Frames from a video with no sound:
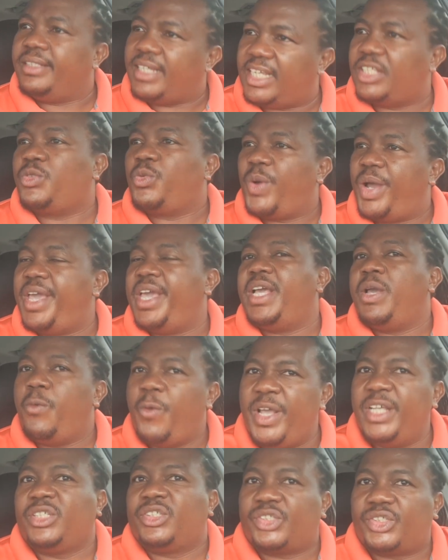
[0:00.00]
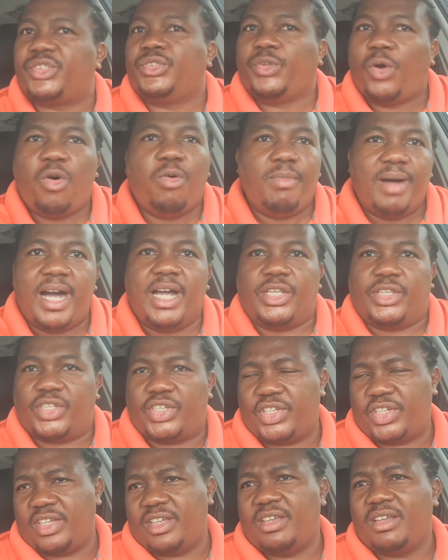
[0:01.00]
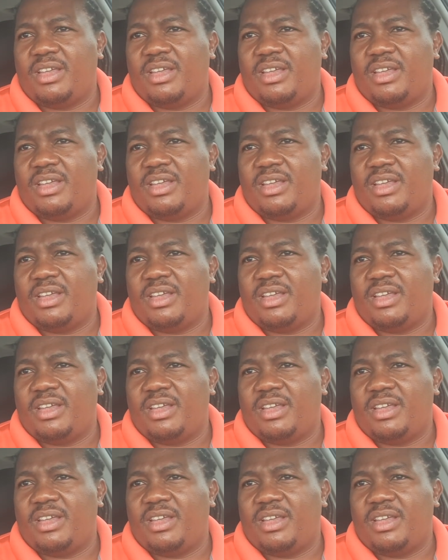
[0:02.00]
That's why it wastes so much.